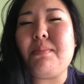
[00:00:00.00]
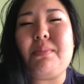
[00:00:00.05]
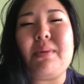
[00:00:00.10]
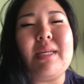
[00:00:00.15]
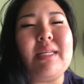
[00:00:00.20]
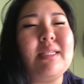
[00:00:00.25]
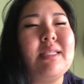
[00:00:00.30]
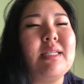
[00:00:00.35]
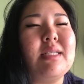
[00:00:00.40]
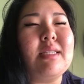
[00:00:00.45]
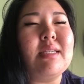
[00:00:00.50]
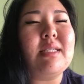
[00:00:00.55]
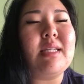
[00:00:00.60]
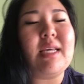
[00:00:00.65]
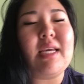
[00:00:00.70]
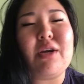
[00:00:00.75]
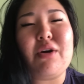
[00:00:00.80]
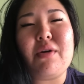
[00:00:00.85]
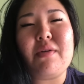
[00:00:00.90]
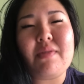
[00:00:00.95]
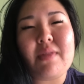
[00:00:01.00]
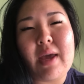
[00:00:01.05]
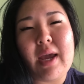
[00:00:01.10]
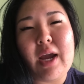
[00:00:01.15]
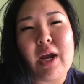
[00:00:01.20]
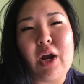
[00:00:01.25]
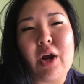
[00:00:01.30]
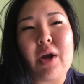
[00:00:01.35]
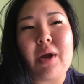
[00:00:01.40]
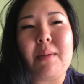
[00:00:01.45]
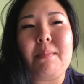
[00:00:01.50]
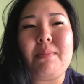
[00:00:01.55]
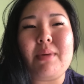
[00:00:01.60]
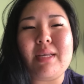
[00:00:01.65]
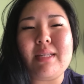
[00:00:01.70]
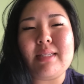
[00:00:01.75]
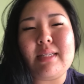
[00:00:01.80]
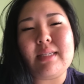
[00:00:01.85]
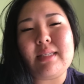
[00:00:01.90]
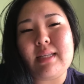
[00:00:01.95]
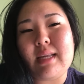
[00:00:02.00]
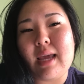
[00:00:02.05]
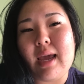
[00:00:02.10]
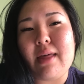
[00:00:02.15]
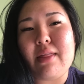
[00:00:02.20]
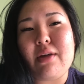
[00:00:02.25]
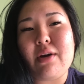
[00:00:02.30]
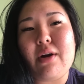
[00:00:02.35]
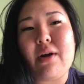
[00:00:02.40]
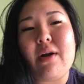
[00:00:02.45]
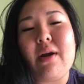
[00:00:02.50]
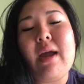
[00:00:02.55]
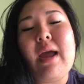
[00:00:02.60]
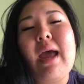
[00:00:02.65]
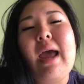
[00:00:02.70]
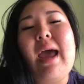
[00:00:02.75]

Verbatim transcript: and pieces here and there and piece it together,